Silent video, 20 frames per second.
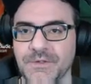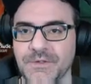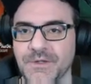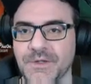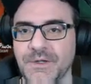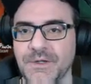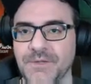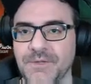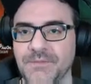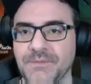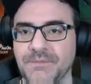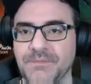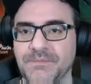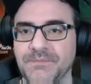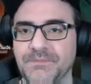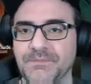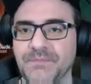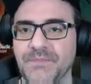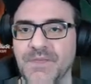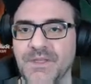couldn't hurt.
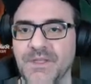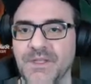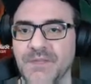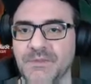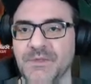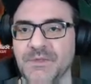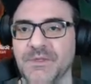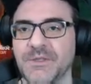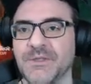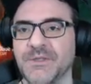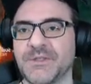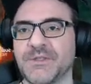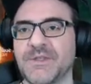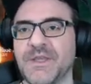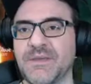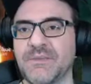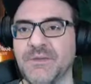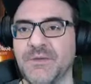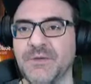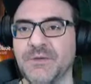It'll be a good
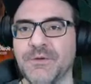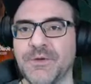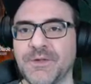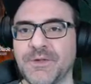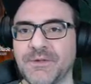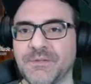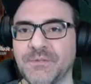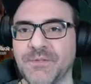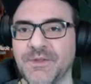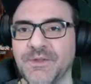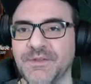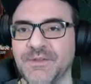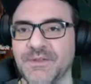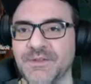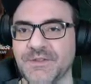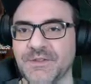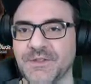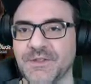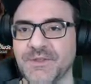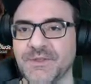debut on
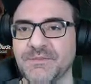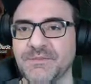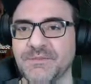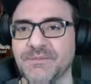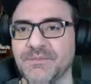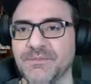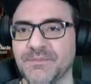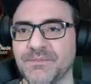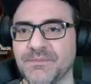PlayStation then.